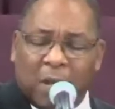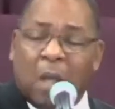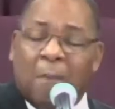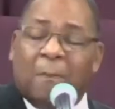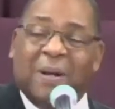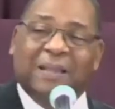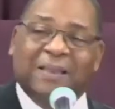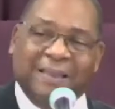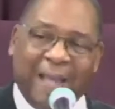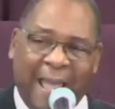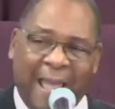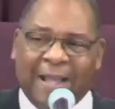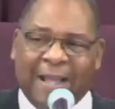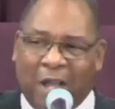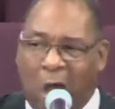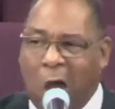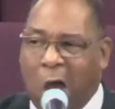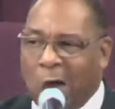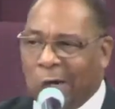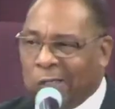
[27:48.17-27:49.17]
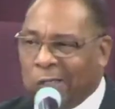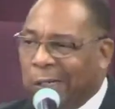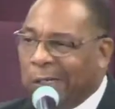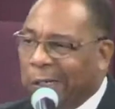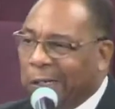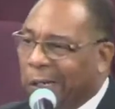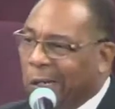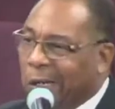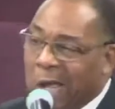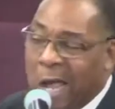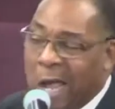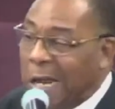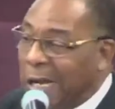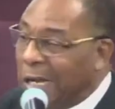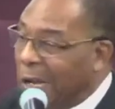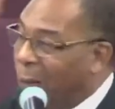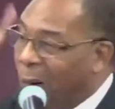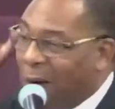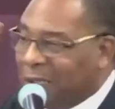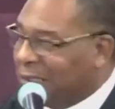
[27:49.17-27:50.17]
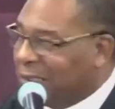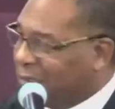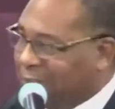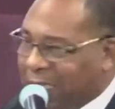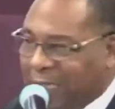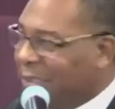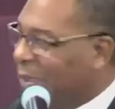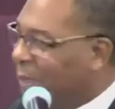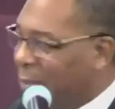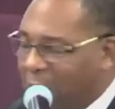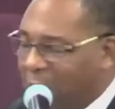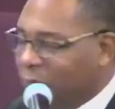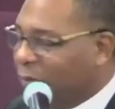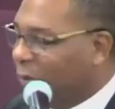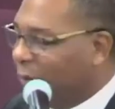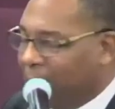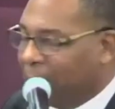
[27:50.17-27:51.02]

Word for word: But thank God, early one Sunday morning,